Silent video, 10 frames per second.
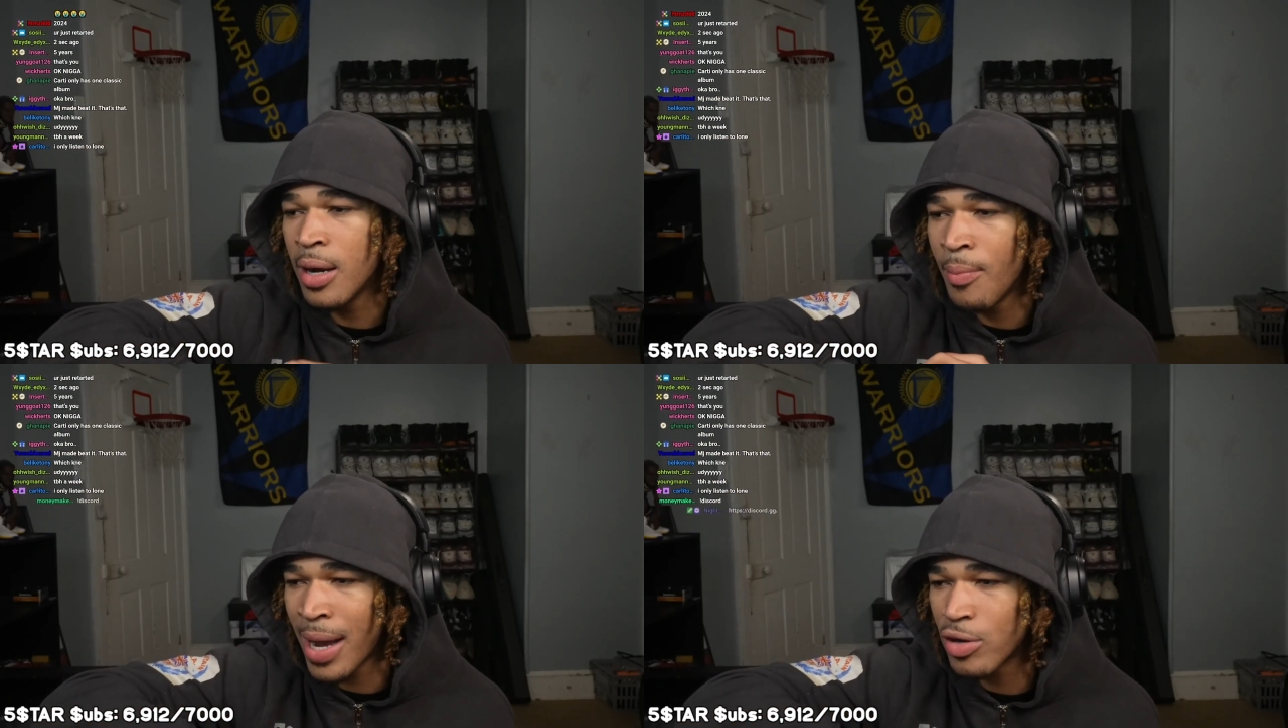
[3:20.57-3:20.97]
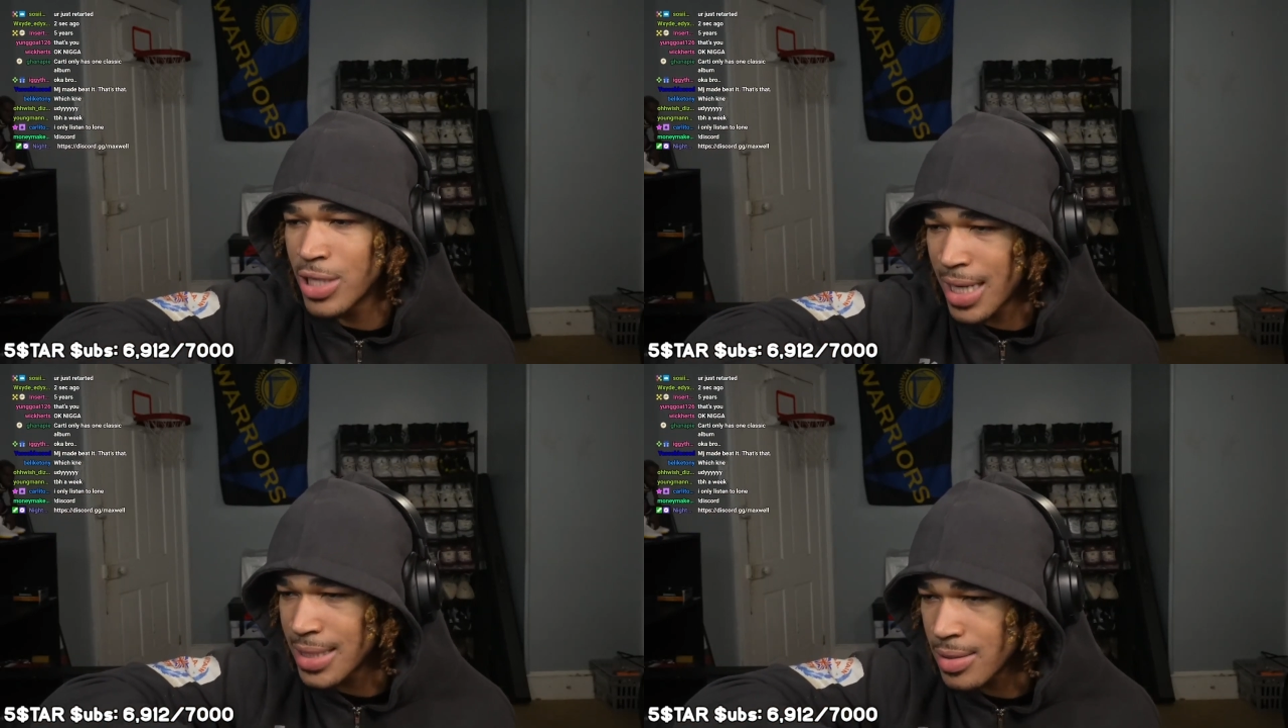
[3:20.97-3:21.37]
Michael
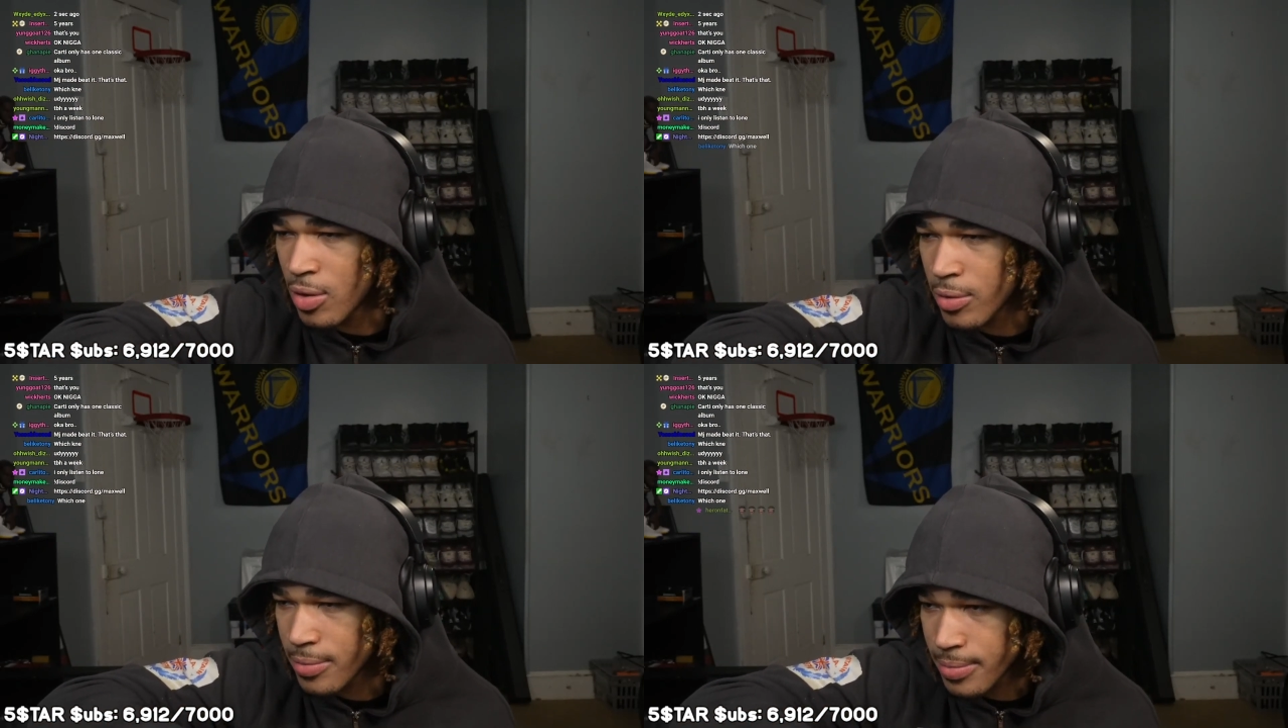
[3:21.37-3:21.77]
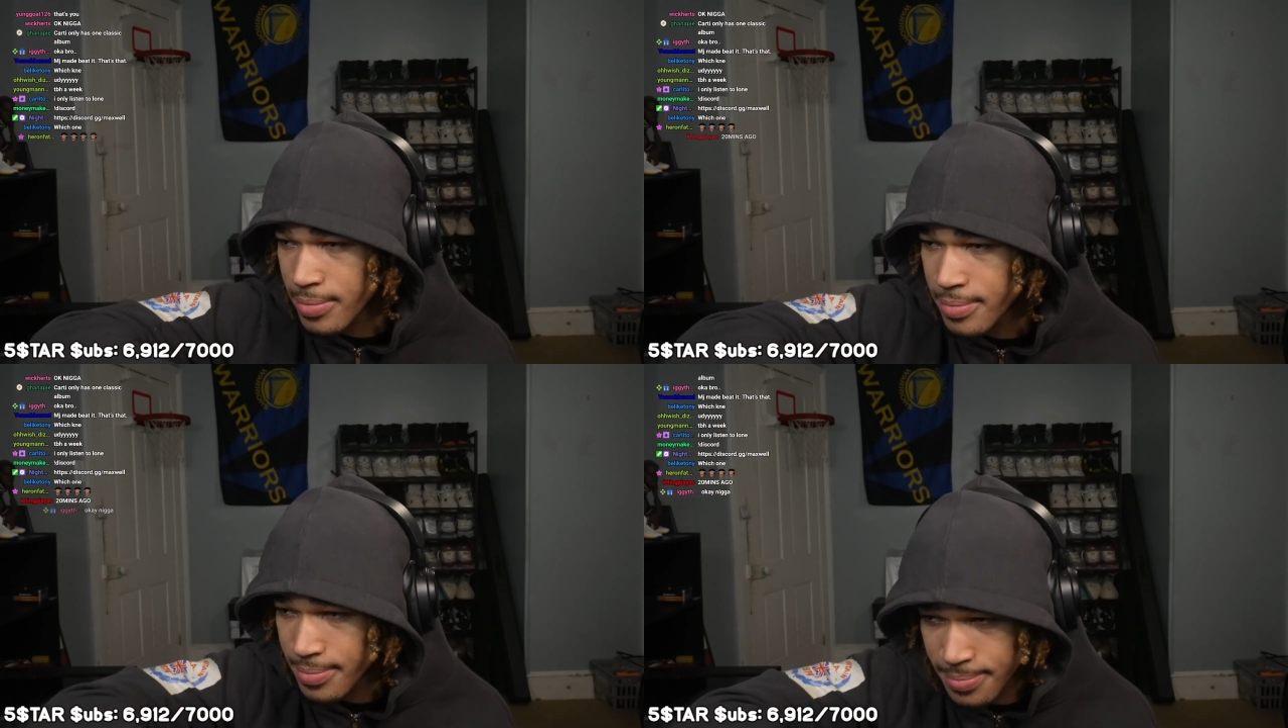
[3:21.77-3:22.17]
Jackson song?
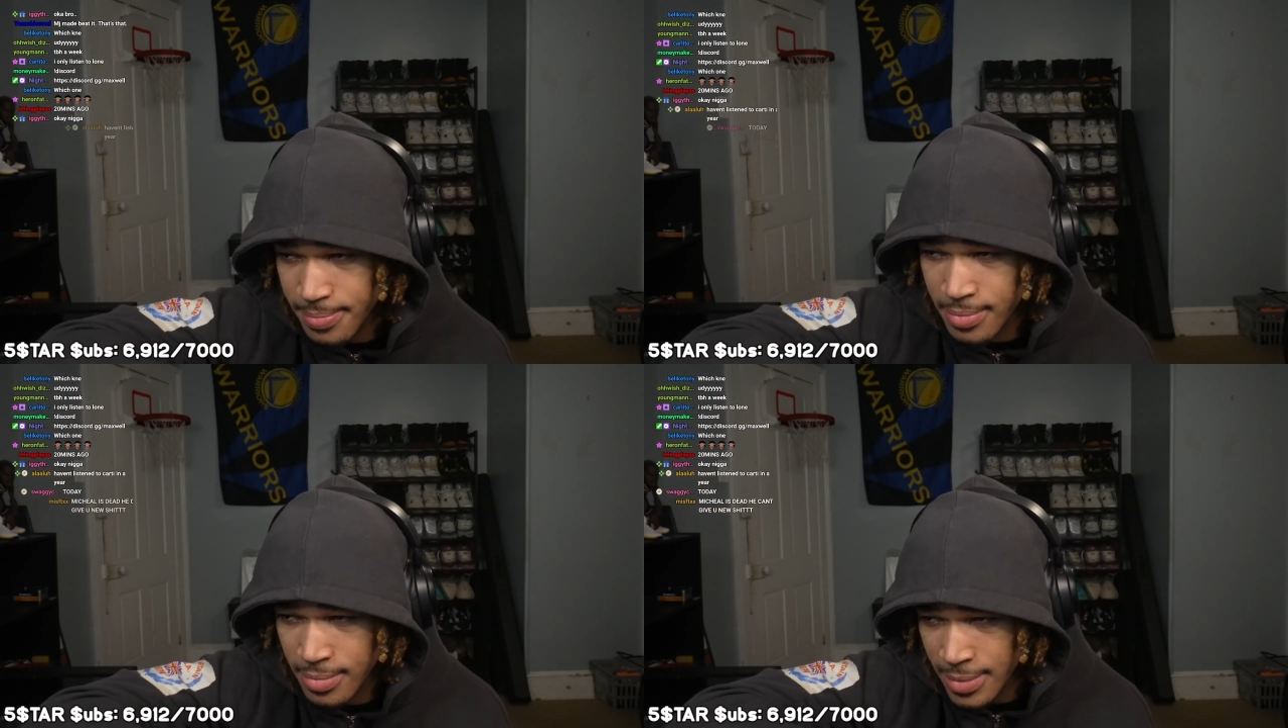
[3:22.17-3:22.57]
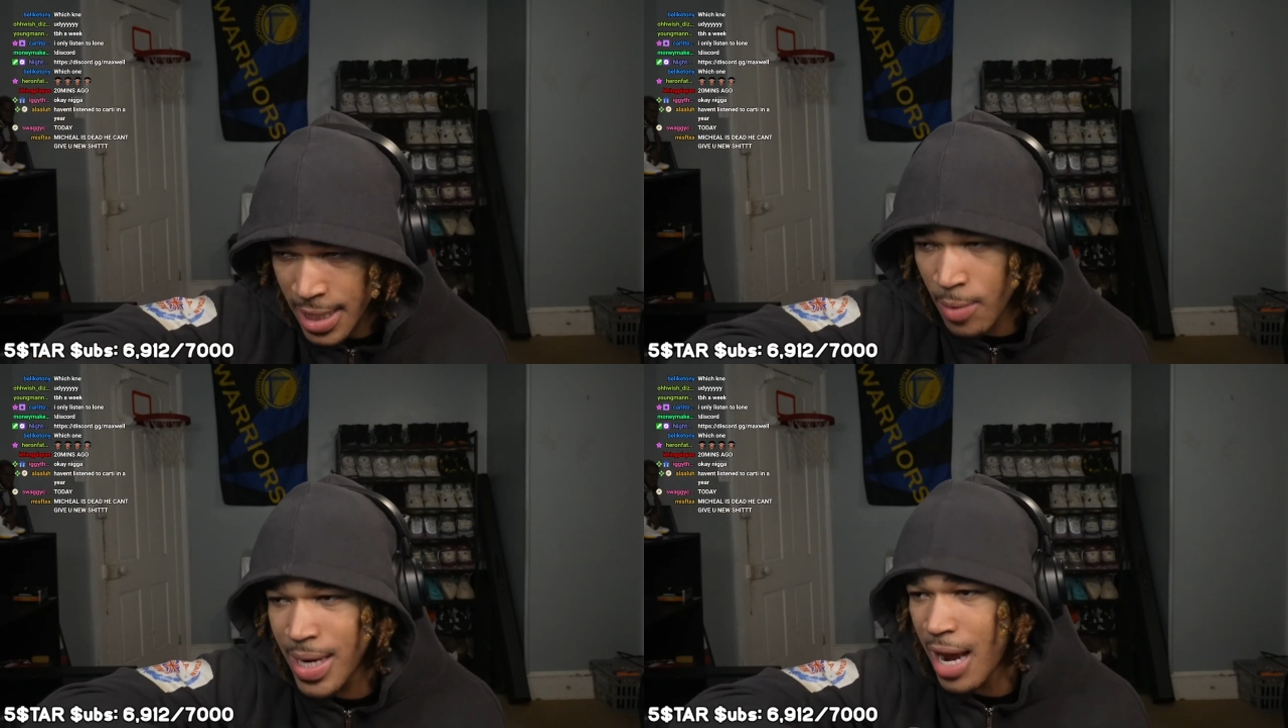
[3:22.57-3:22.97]

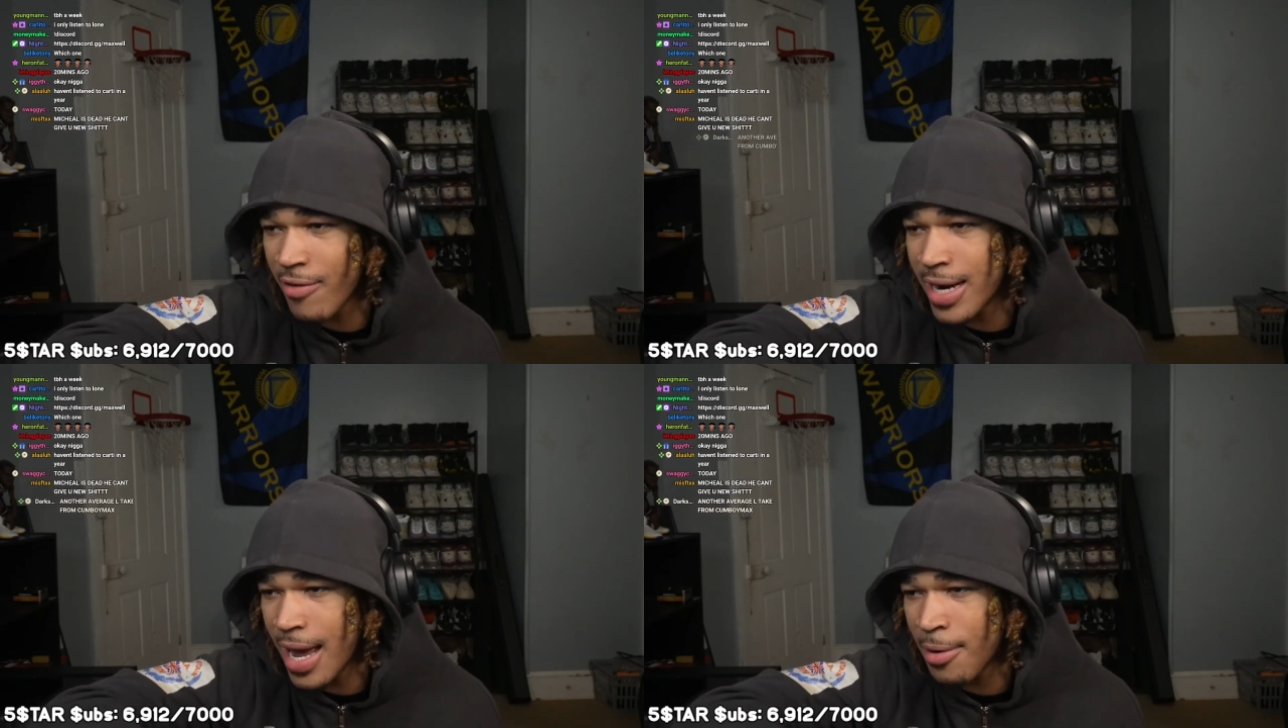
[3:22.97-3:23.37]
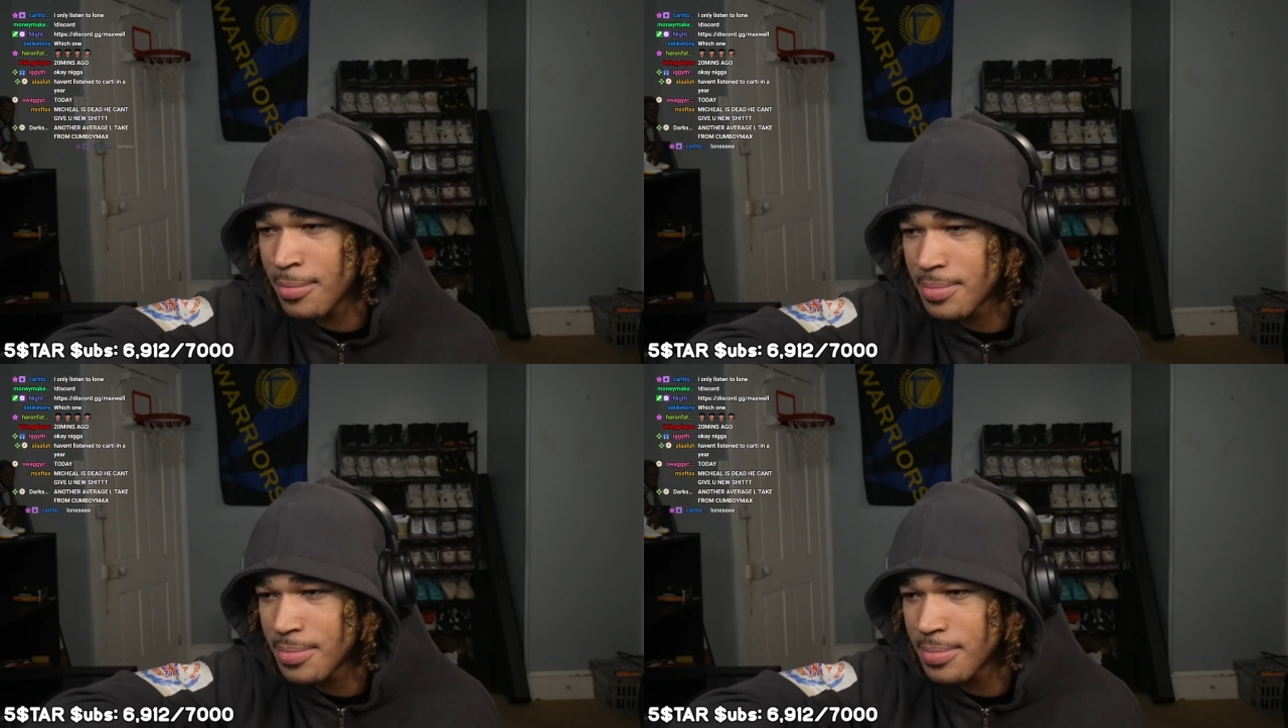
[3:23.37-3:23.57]
Tell me that right now.